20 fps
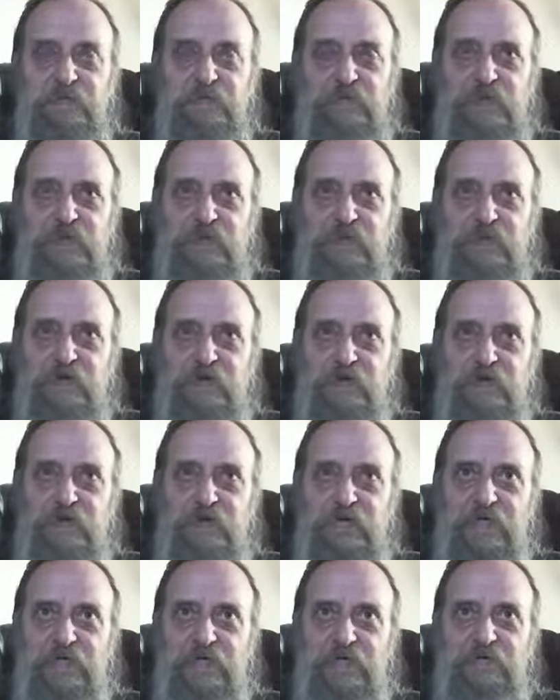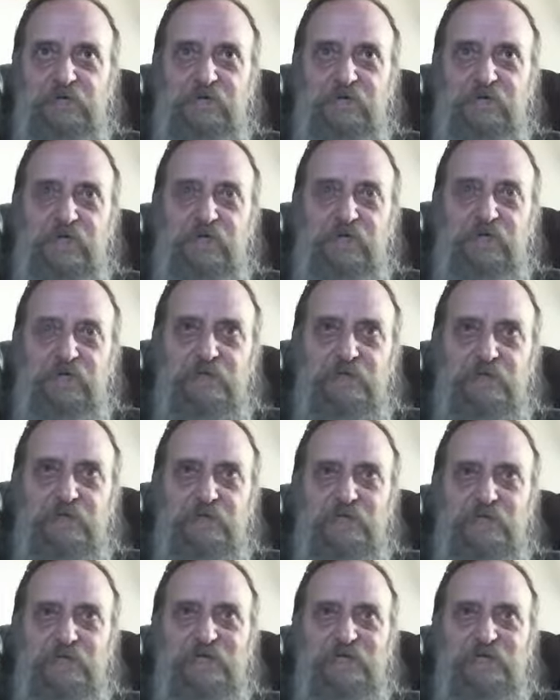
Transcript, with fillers: we are Israel